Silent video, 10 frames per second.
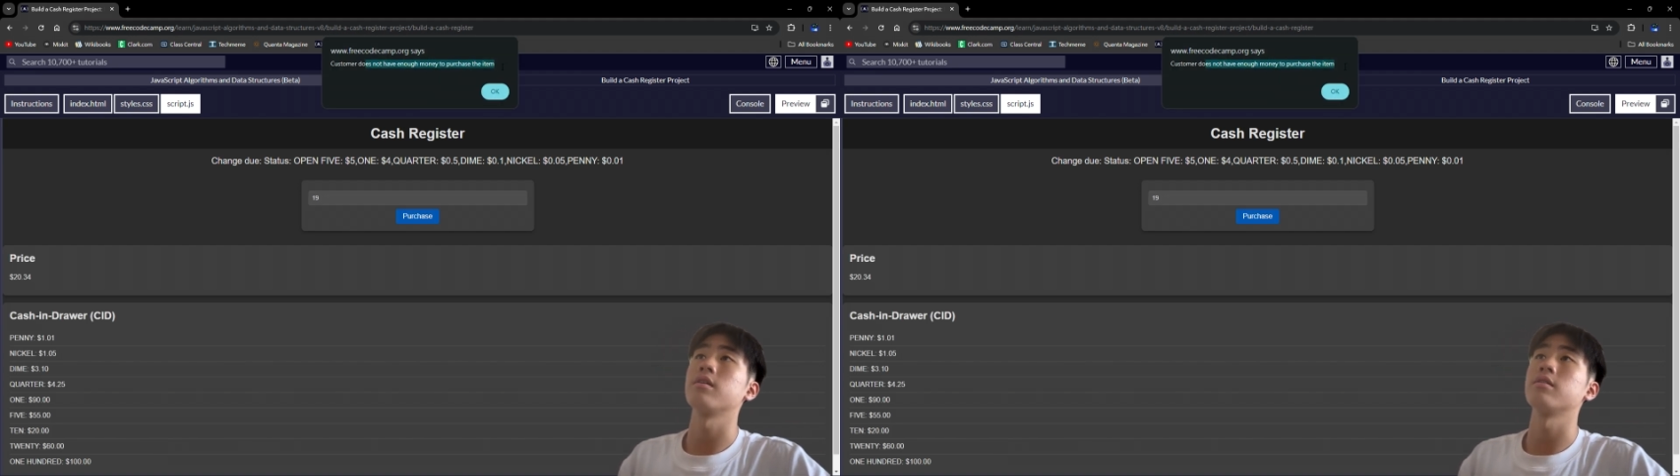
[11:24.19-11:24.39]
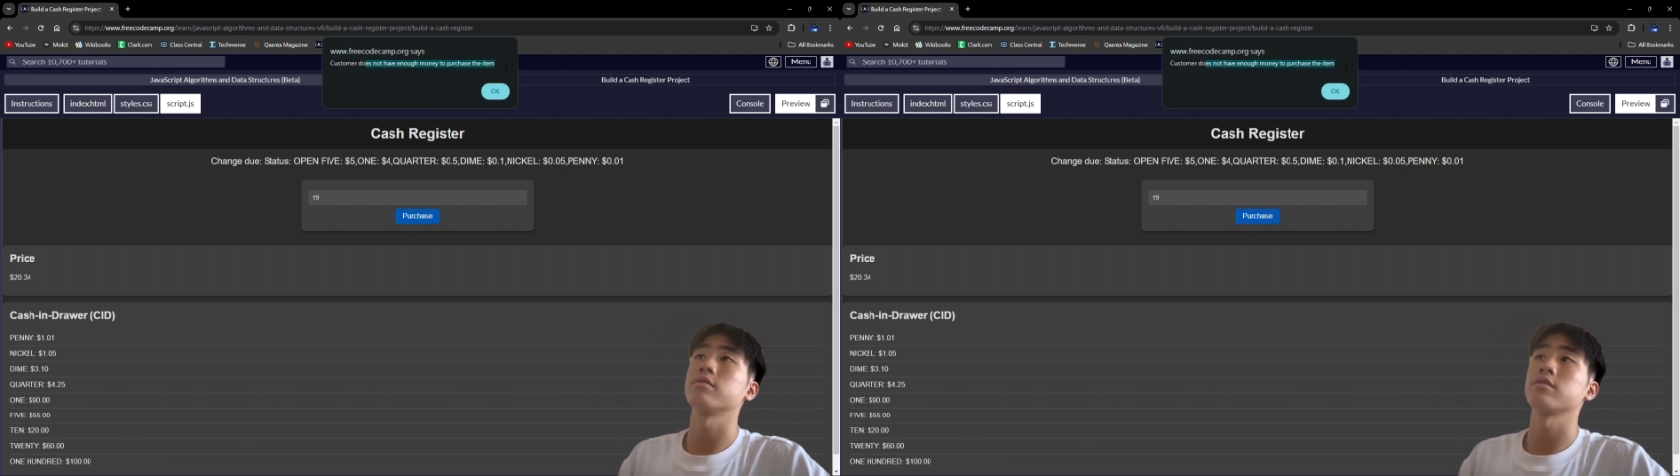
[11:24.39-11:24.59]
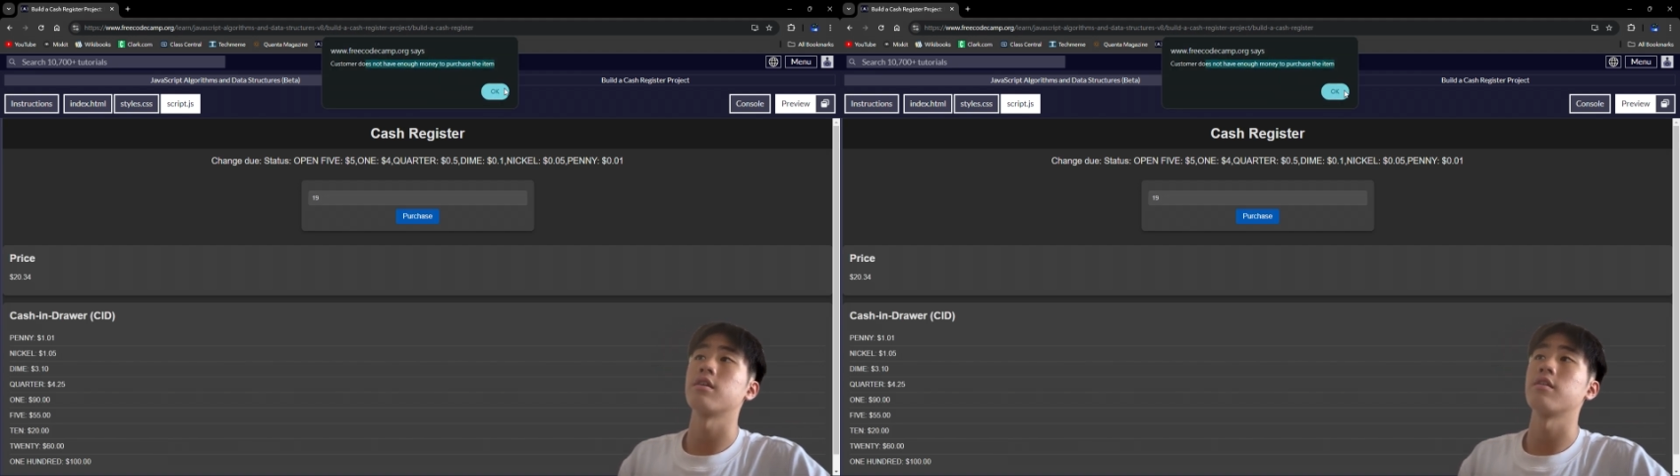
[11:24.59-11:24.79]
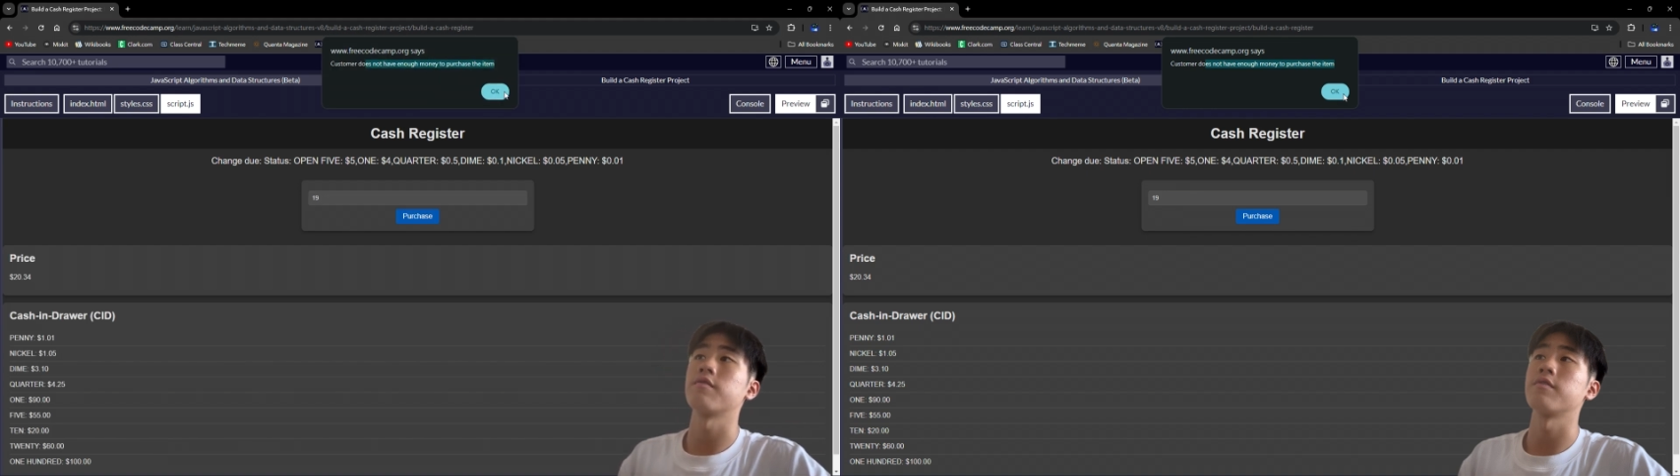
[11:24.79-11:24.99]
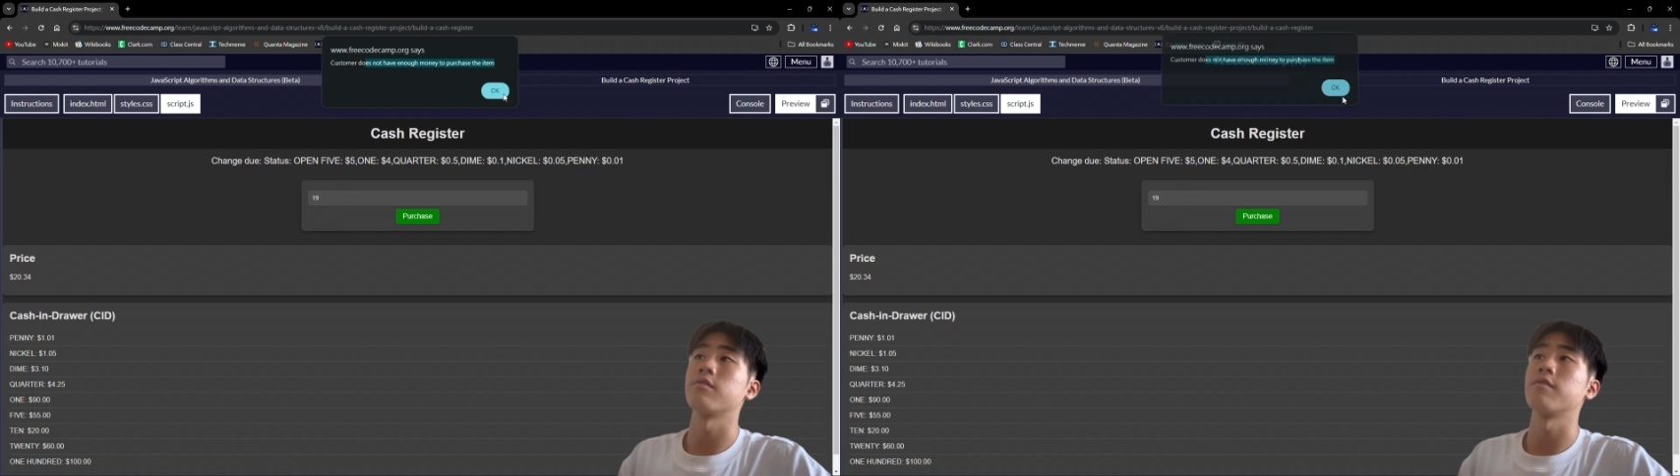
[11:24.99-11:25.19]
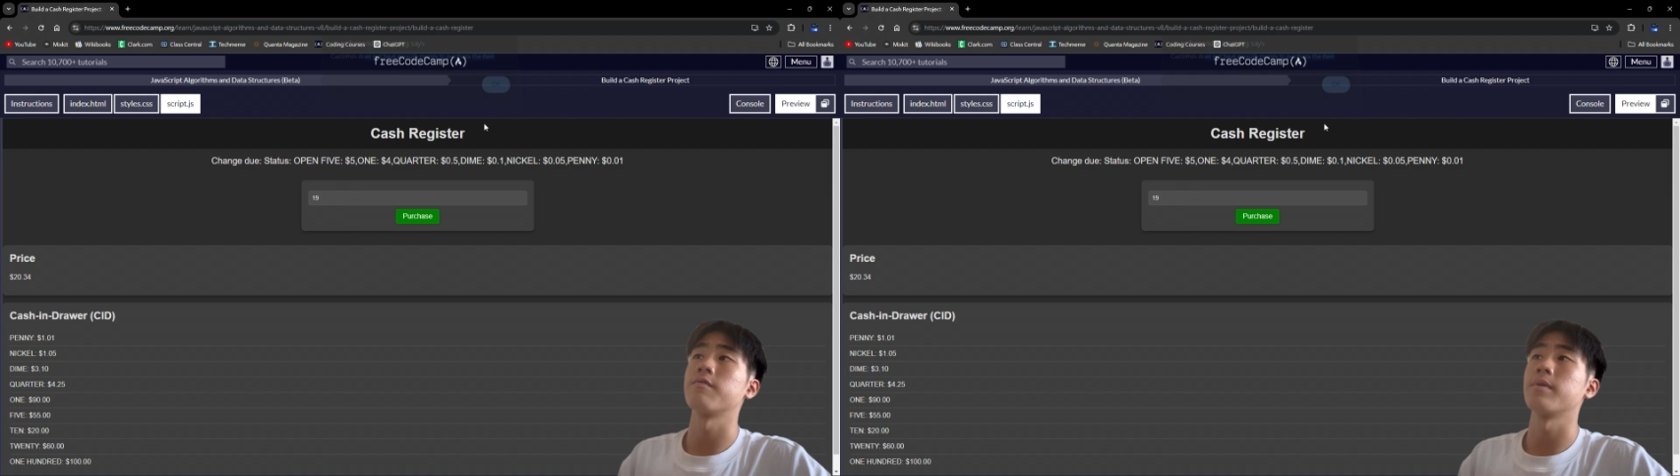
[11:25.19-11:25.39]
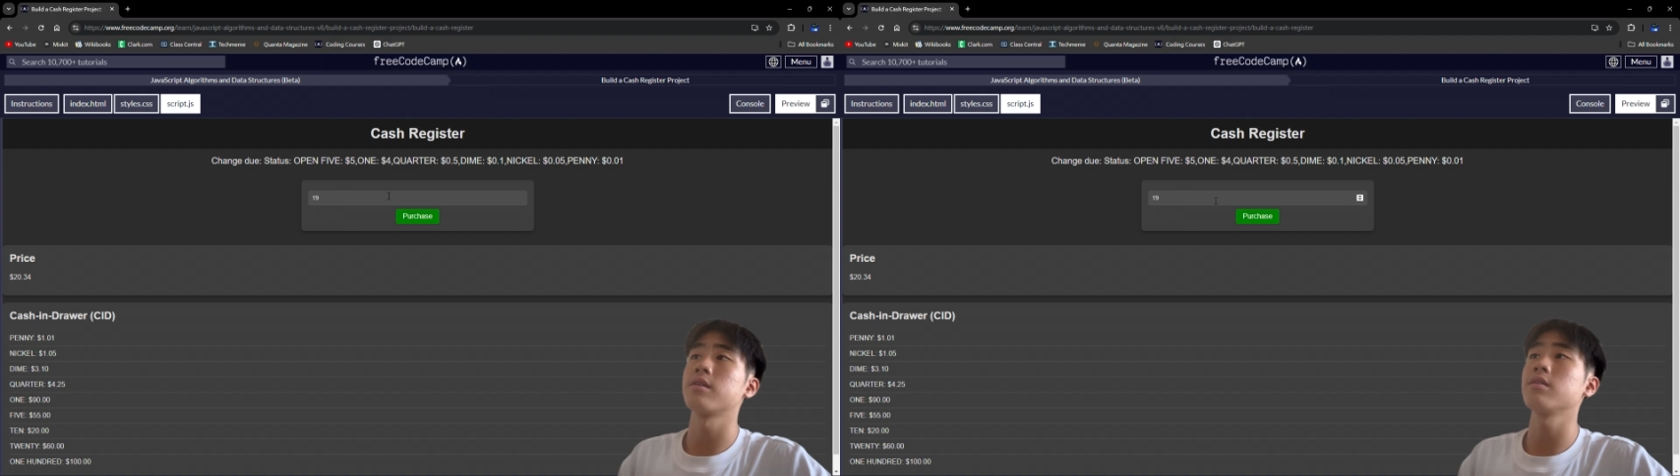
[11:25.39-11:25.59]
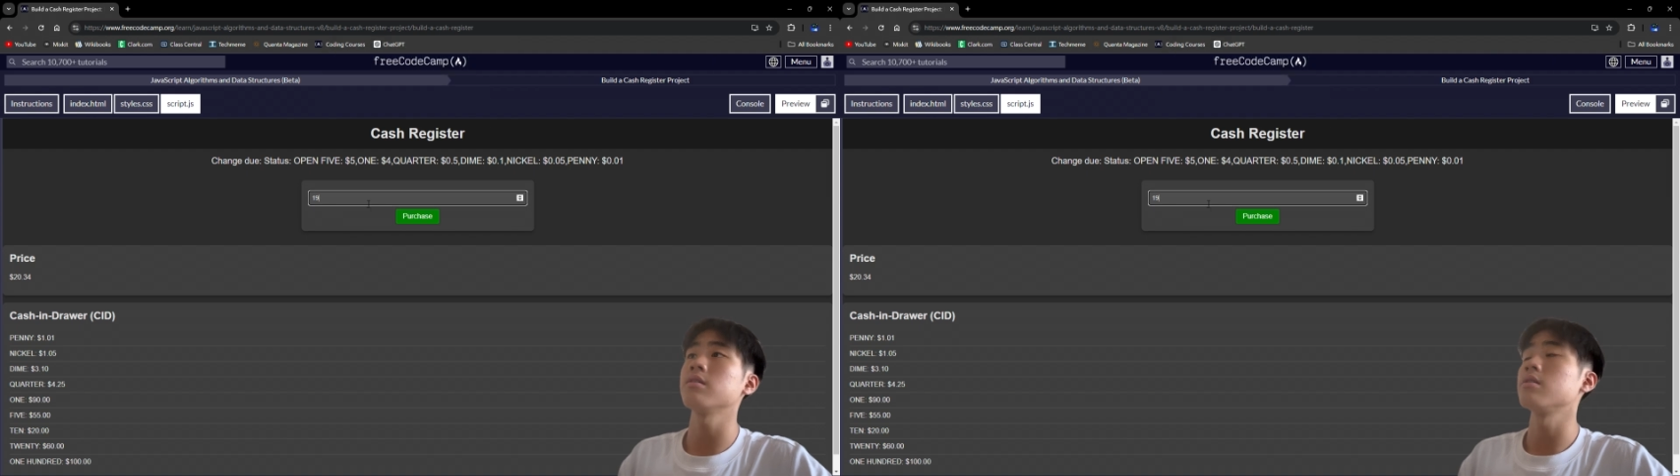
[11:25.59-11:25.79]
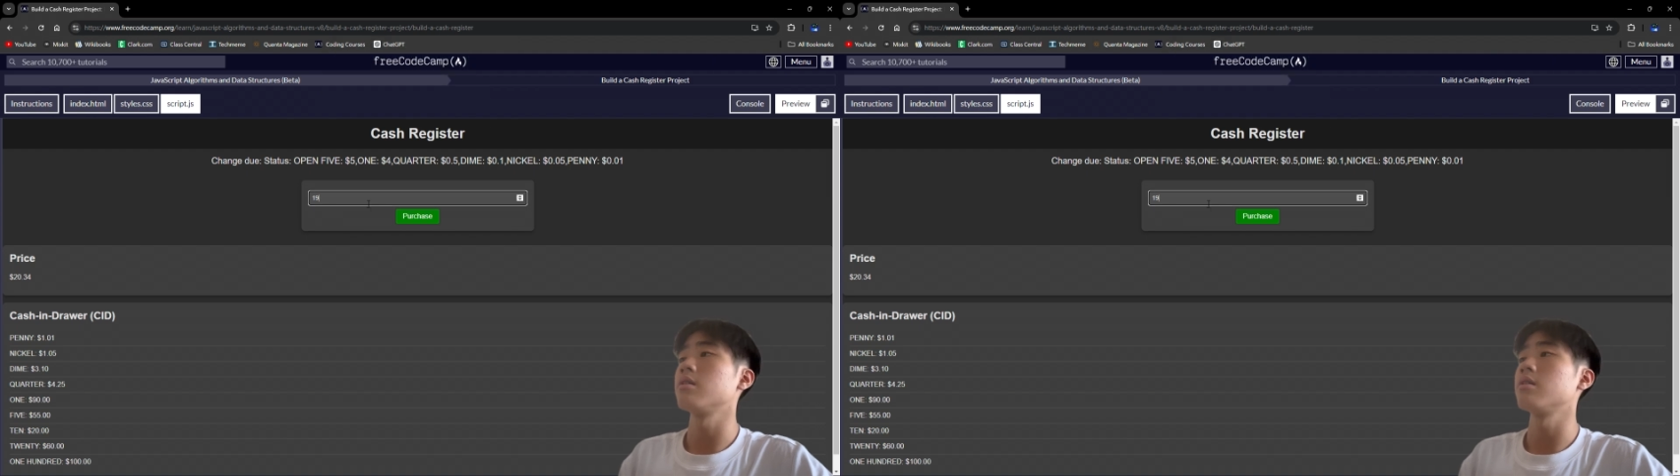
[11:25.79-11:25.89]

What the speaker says: it does not have enough money.